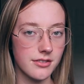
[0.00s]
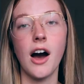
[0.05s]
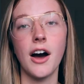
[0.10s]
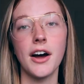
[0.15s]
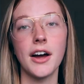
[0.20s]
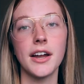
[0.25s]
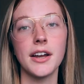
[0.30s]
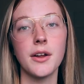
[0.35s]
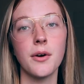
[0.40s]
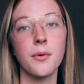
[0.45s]

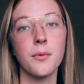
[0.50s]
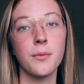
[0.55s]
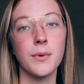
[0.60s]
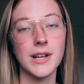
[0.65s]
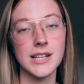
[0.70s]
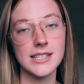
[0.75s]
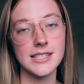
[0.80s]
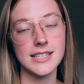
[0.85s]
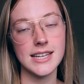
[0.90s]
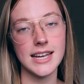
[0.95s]
On
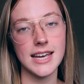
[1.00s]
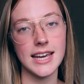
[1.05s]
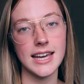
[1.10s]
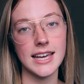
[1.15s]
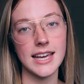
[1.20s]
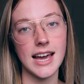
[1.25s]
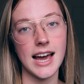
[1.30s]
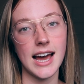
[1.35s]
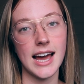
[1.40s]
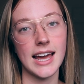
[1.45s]

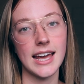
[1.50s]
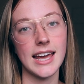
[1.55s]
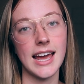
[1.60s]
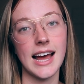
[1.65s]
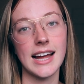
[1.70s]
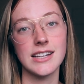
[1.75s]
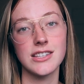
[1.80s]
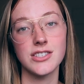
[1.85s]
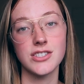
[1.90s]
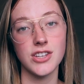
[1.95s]
Wednesday, I
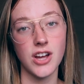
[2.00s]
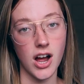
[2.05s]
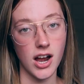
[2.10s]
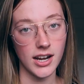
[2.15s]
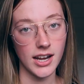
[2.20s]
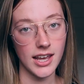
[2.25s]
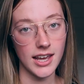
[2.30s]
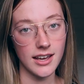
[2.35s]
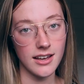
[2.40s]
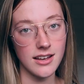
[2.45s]
had
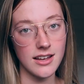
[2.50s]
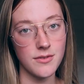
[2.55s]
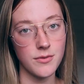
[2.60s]
Sonic,